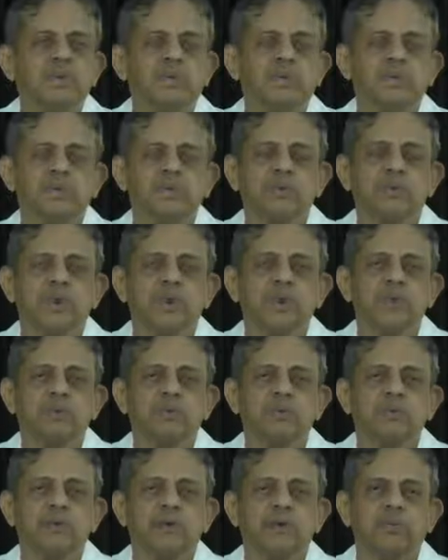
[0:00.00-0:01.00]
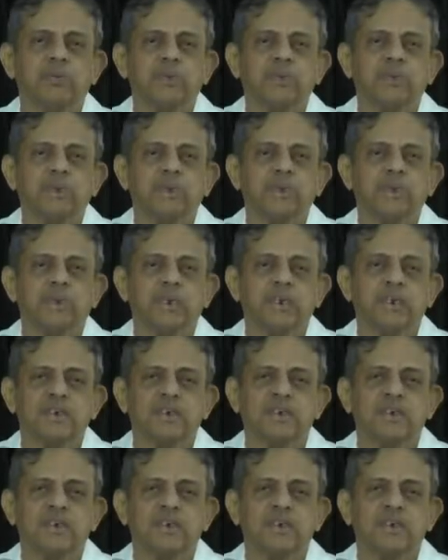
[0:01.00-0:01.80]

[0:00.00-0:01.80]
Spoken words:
hours, 1 or 2, by about 6:30,